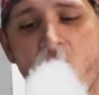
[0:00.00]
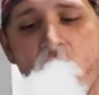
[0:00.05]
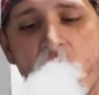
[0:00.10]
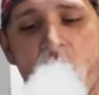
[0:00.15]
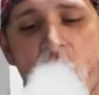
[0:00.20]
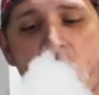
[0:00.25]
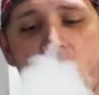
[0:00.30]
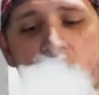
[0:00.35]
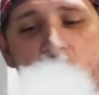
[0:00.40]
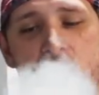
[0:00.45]
I
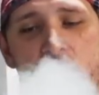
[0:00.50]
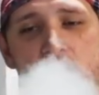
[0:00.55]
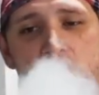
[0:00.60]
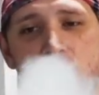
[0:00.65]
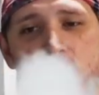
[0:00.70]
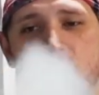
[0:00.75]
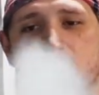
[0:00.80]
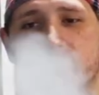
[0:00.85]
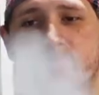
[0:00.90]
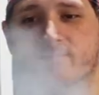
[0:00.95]
do
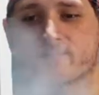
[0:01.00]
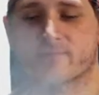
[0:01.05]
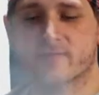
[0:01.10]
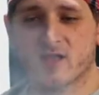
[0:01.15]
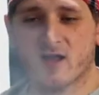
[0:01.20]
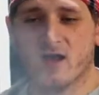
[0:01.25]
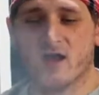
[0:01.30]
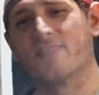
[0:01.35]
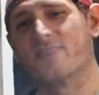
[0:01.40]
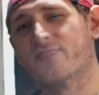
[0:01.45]
think it
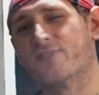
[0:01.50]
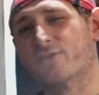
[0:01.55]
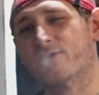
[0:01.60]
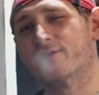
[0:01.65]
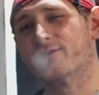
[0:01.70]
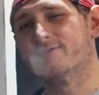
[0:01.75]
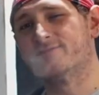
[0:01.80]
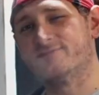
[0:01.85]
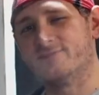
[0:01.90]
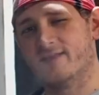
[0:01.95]
needs a
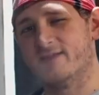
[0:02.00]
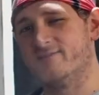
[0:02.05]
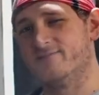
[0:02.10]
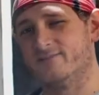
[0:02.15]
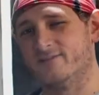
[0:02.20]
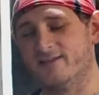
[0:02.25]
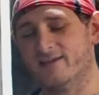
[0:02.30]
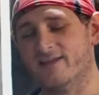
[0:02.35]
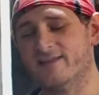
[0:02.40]
third flavor.